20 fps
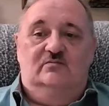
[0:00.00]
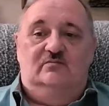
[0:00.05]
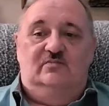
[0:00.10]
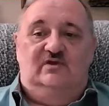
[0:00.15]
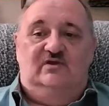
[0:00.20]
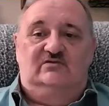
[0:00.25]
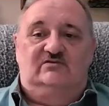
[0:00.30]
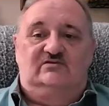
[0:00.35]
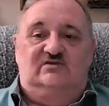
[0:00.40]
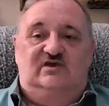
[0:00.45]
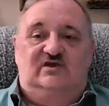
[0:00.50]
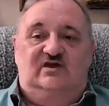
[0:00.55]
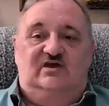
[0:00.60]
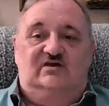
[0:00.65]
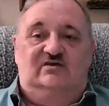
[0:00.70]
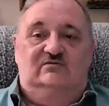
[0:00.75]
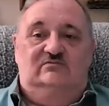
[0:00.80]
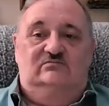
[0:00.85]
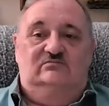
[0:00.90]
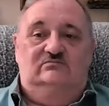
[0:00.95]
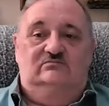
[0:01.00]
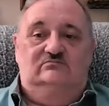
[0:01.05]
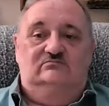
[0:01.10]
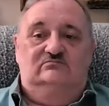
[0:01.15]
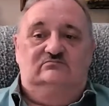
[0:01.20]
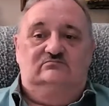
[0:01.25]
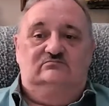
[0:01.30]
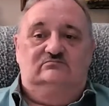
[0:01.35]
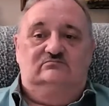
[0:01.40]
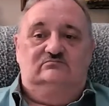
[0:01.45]
But
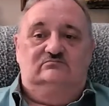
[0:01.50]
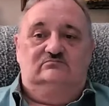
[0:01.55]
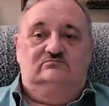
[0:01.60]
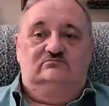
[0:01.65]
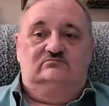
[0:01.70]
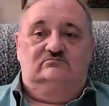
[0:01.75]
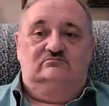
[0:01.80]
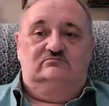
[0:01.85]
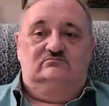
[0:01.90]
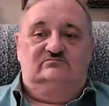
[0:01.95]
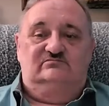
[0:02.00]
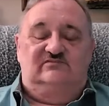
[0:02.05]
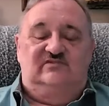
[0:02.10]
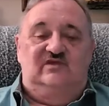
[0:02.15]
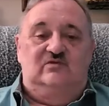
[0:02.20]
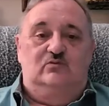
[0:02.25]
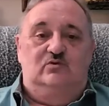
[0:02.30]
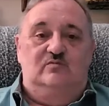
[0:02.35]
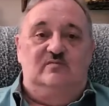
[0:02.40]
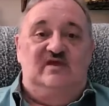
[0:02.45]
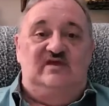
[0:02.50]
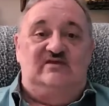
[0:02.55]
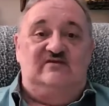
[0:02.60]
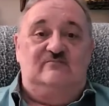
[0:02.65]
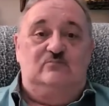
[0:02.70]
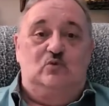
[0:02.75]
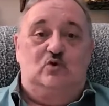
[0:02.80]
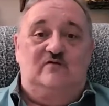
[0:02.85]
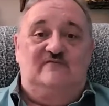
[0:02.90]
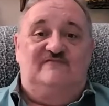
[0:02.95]
it would make
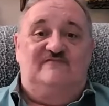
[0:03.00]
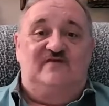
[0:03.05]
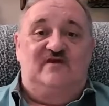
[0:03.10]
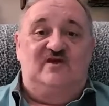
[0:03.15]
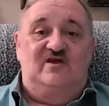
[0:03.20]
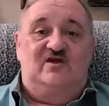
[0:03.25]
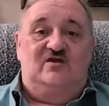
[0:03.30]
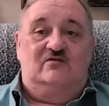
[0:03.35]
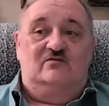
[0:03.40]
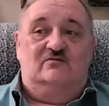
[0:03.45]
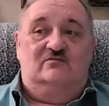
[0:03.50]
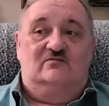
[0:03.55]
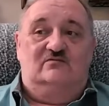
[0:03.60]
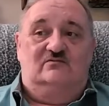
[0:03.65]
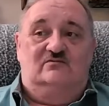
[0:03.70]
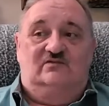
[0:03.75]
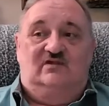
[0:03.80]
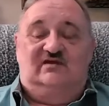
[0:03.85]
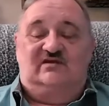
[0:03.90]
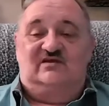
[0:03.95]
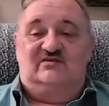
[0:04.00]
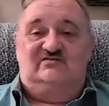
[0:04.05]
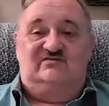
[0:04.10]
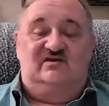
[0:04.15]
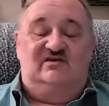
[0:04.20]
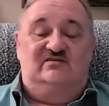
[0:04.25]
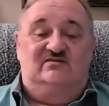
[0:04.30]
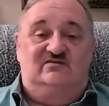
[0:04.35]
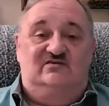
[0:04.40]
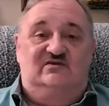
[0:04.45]
it more fair. Like I
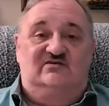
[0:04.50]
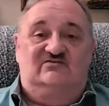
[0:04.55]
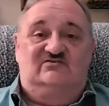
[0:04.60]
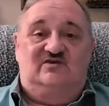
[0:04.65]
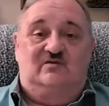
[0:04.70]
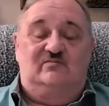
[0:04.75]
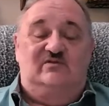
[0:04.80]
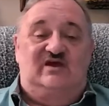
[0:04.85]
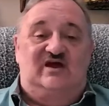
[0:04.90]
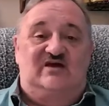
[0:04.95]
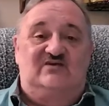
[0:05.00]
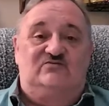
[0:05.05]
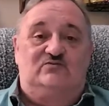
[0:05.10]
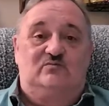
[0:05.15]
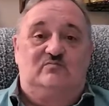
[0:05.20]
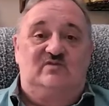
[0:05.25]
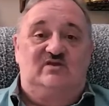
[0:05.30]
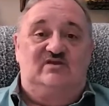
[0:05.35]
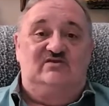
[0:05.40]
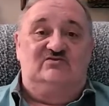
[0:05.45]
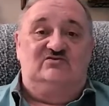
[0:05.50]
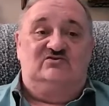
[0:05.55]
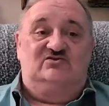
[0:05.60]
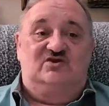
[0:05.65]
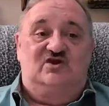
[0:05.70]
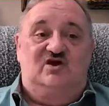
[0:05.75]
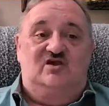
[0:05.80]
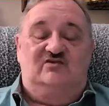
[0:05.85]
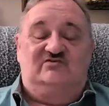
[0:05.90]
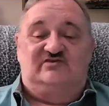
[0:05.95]
said, you got some guys with millions of
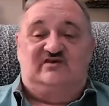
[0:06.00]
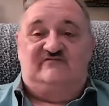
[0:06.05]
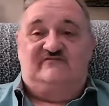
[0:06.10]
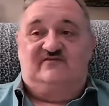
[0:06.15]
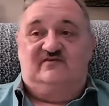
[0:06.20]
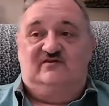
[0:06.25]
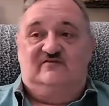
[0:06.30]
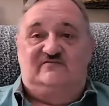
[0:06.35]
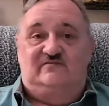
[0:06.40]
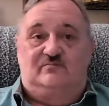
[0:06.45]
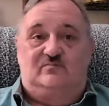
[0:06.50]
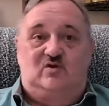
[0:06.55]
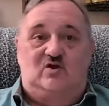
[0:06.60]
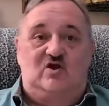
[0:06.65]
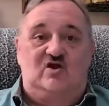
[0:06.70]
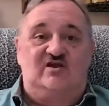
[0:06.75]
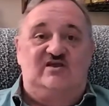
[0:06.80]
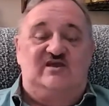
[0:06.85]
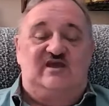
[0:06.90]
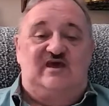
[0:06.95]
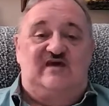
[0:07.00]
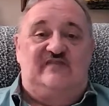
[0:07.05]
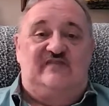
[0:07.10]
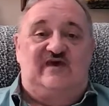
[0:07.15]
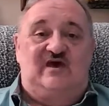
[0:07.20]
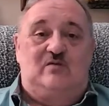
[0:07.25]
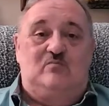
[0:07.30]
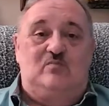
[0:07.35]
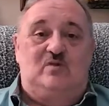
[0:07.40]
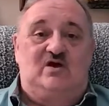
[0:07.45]
dollars. I feel if the party had
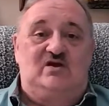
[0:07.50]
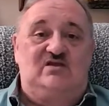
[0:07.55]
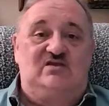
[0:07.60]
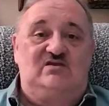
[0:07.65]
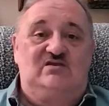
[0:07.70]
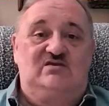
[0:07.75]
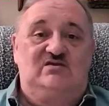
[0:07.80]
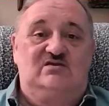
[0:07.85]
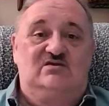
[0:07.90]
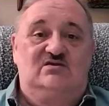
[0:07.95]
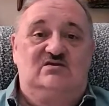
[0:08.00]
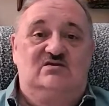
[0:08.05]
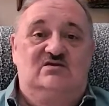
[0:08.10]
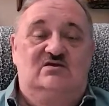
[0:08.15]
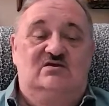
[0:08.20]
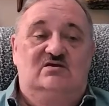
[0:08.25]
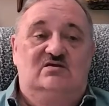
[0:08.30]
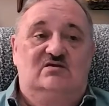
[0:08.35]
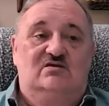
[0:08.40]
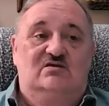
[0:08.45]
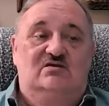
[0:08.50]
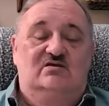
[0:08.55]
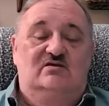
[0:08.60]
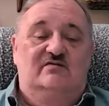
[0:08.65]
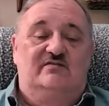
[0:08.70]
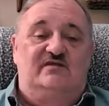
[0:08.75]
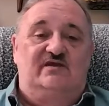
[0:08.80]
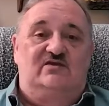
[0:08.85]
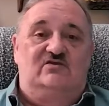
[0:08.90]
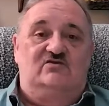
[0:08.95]
that money,
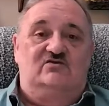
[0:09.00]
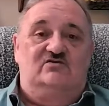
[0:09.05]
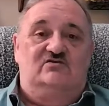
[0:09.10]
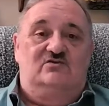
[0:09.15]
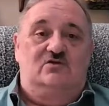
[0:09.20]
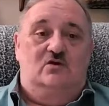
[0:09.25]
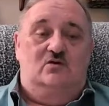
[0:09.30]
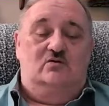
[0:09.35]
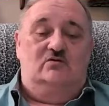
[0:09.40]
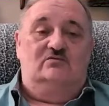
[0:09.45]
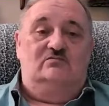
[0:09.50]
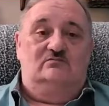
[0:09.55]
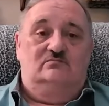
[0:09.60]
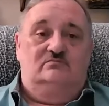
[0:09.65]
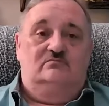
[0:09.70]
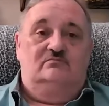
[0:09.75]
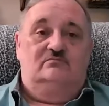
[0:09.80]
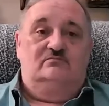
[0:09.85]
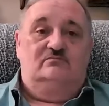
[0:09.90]
they could go and